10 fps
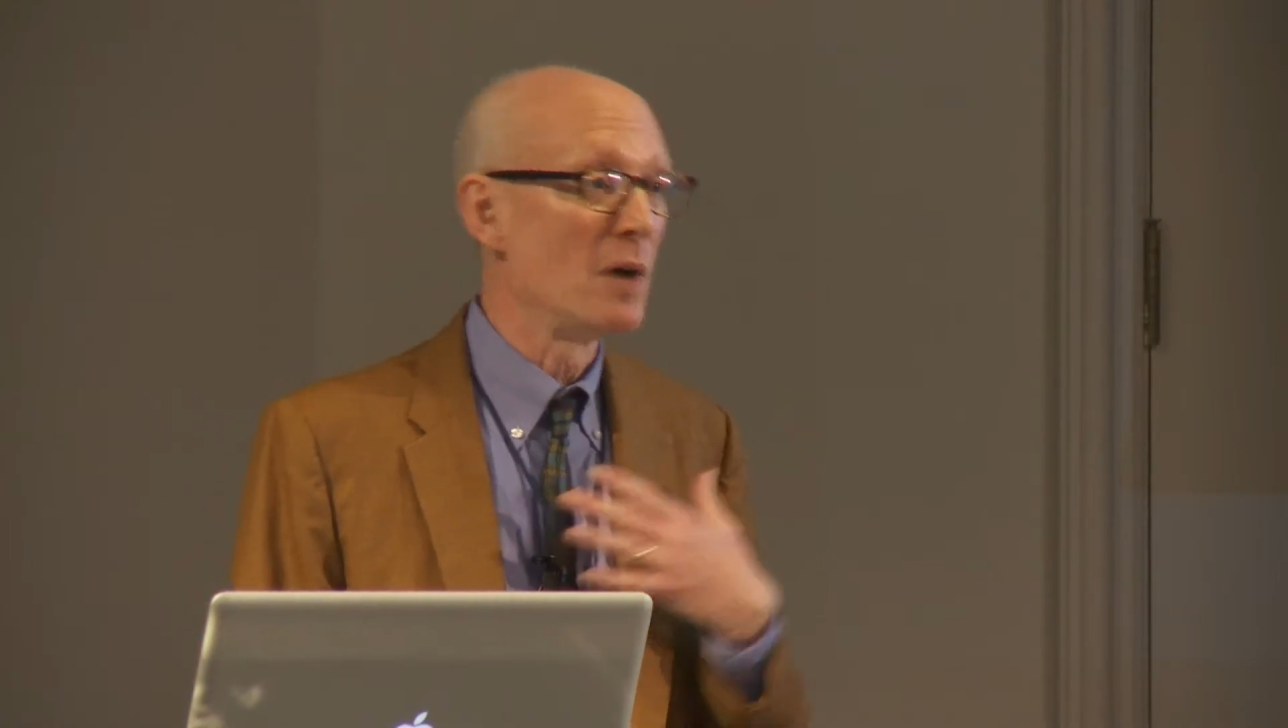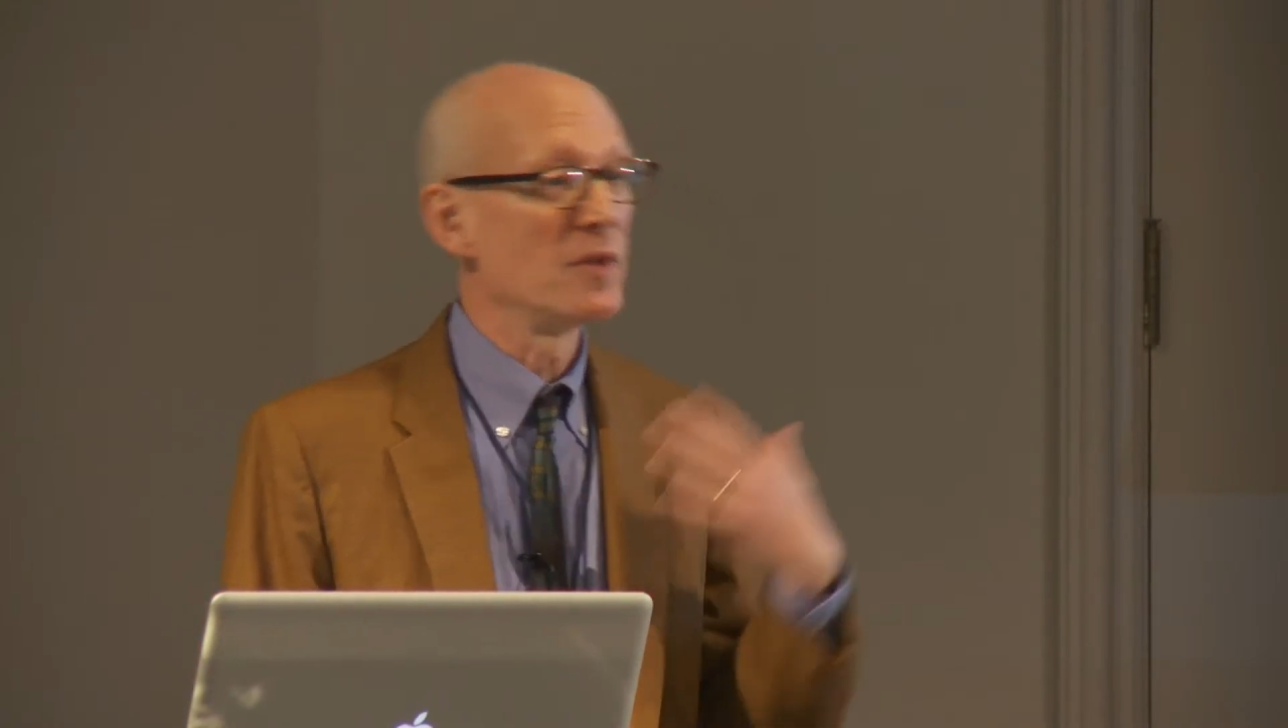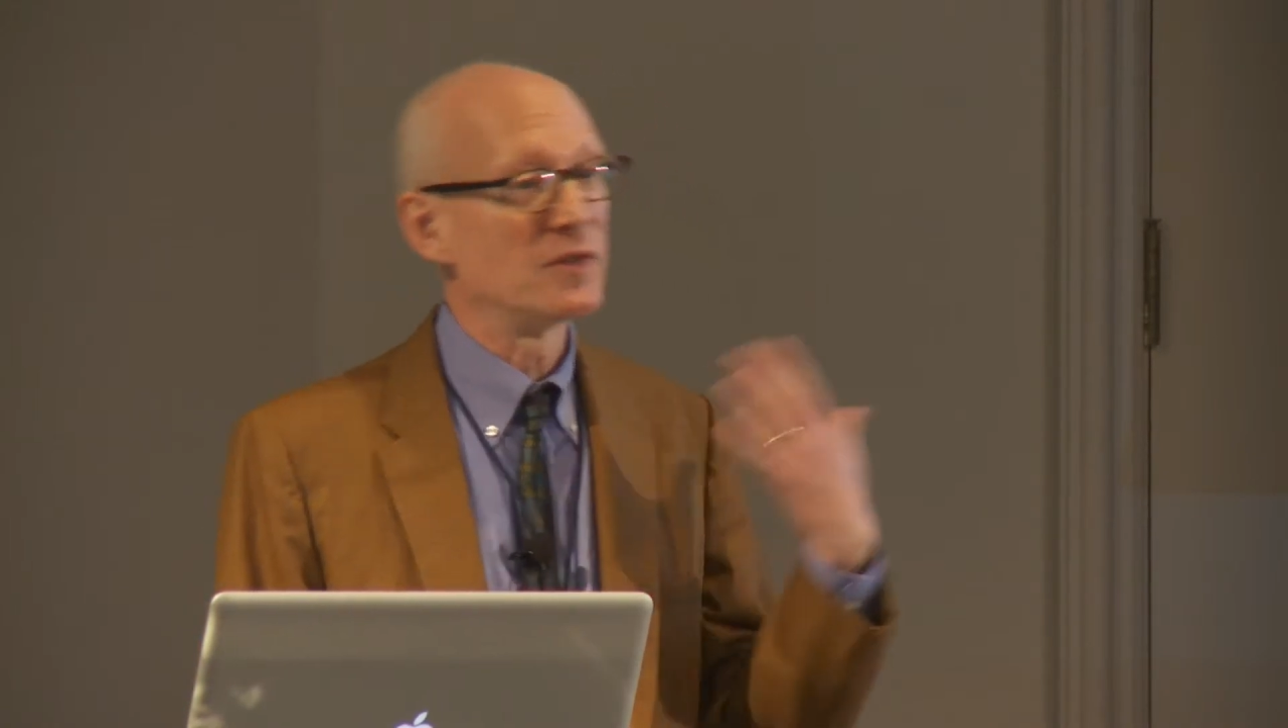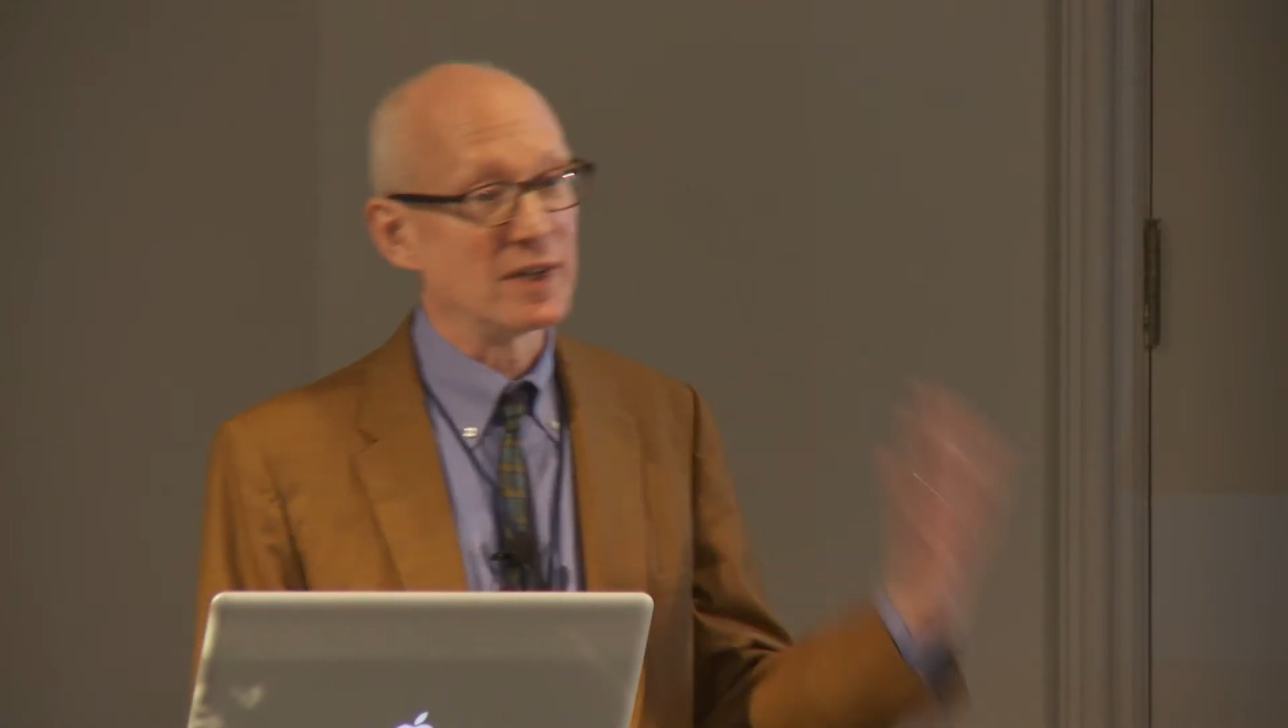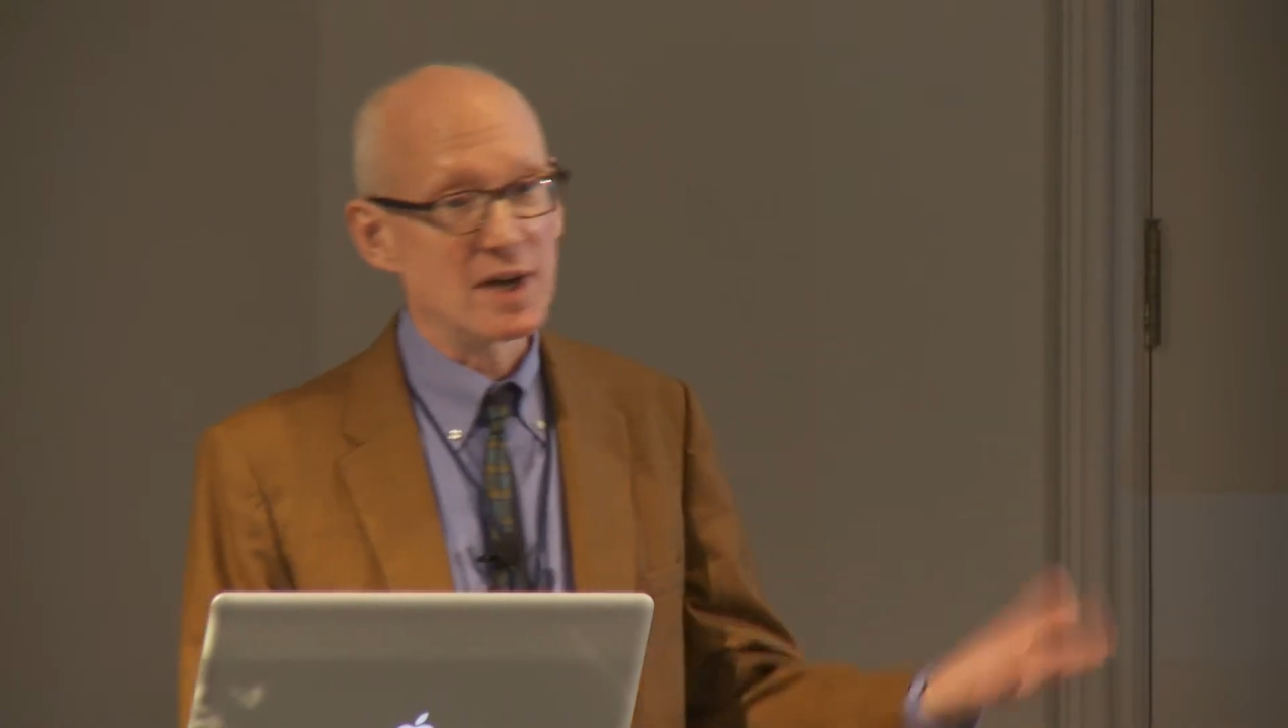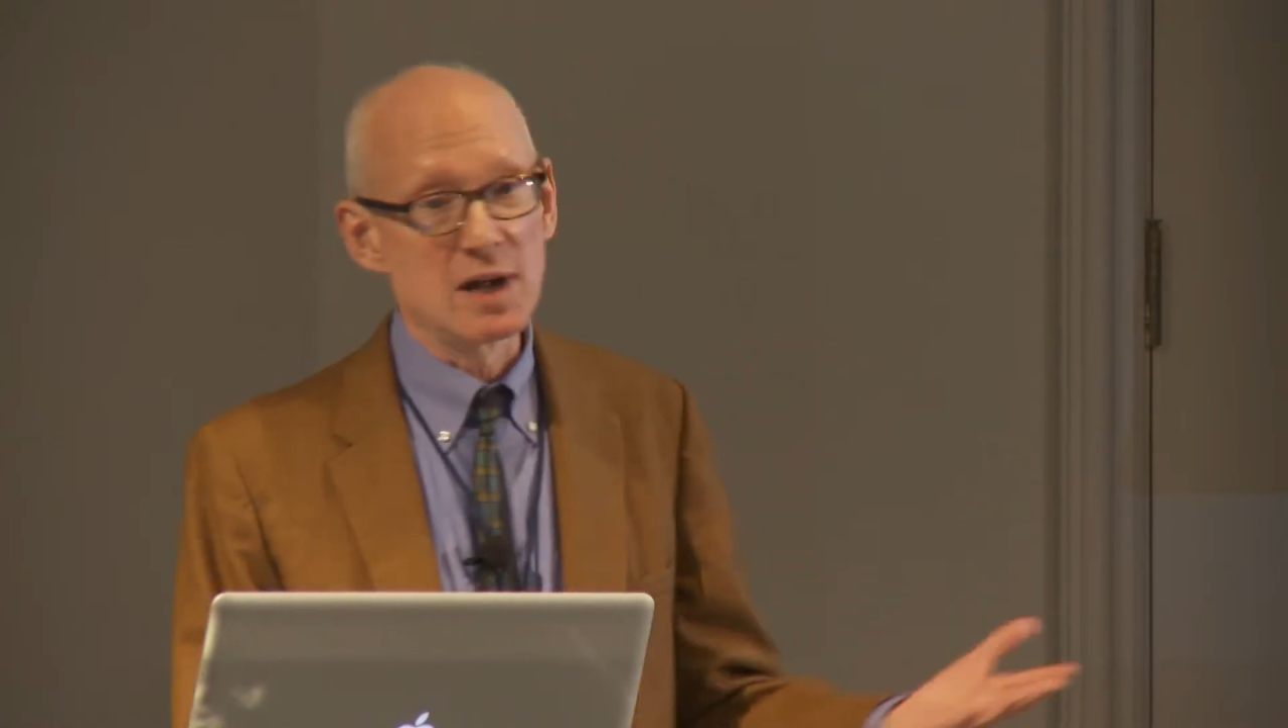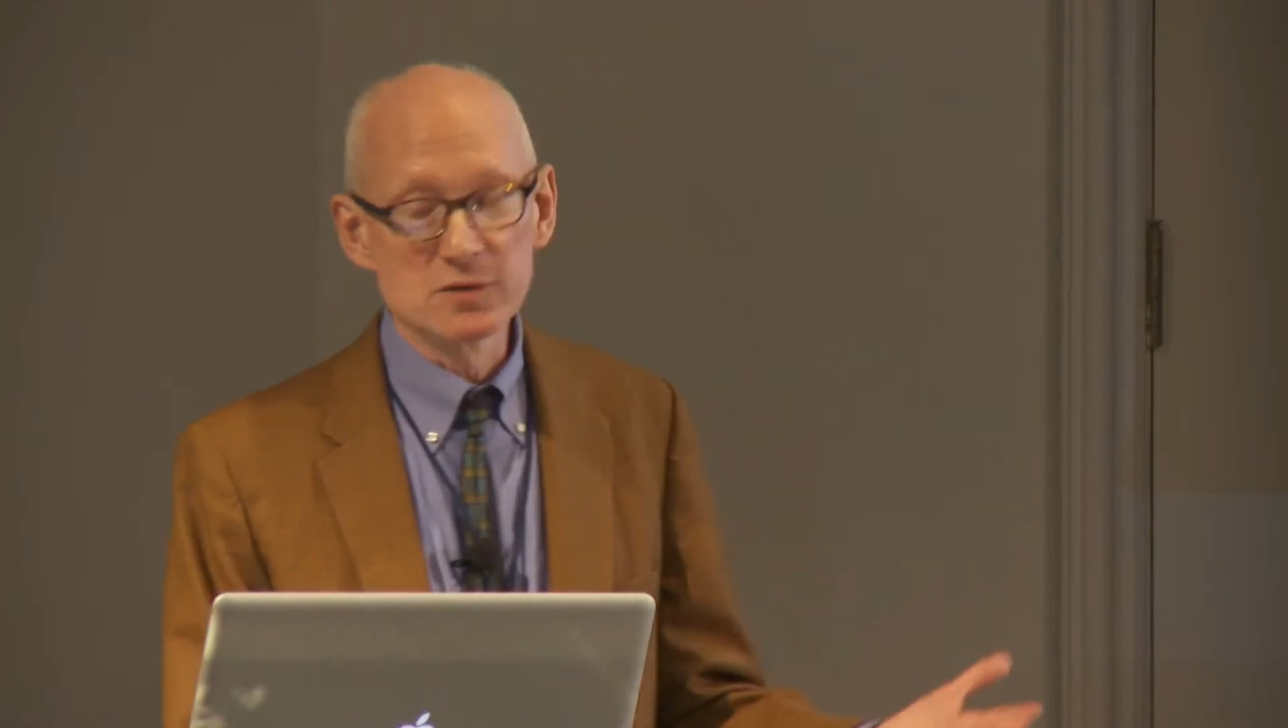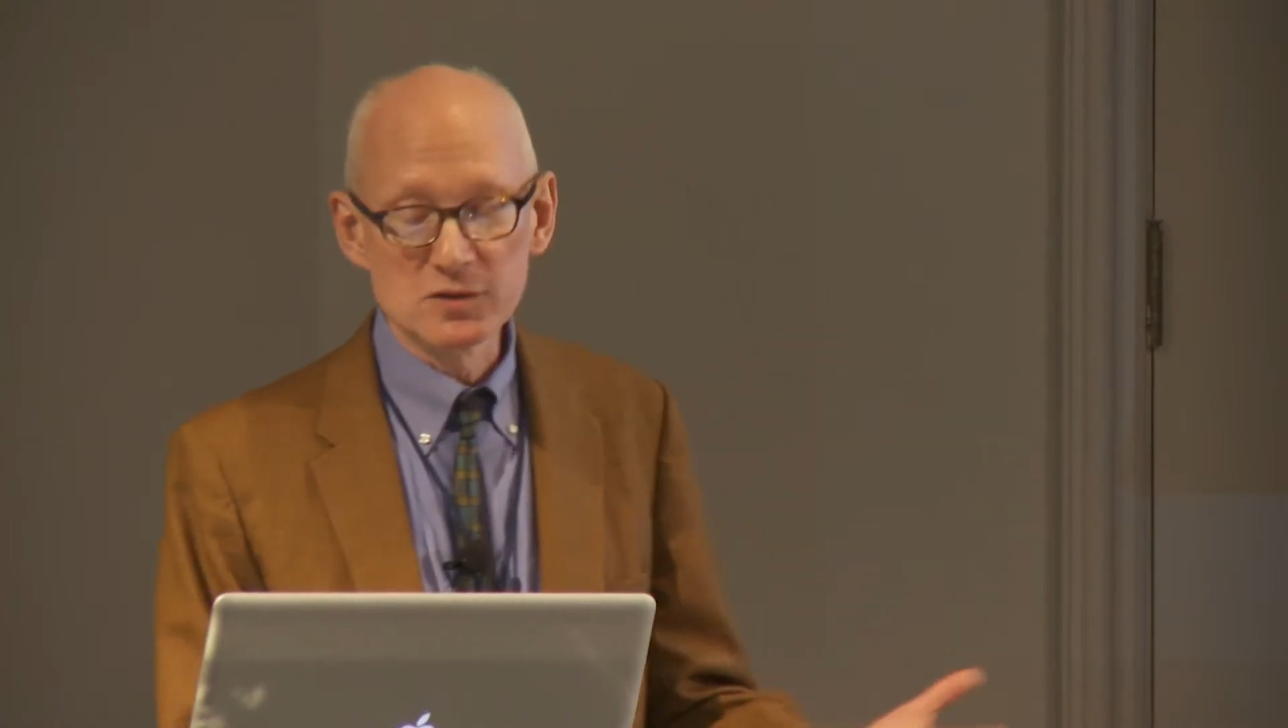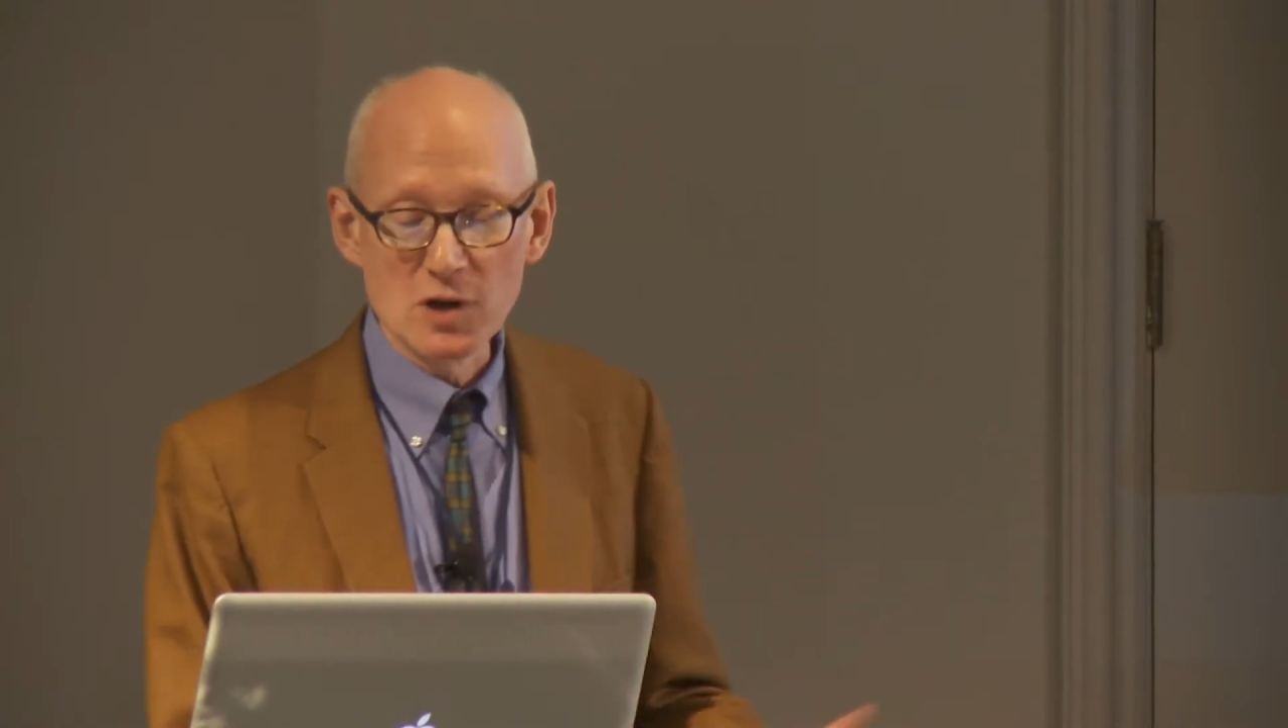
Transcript: what the psychologists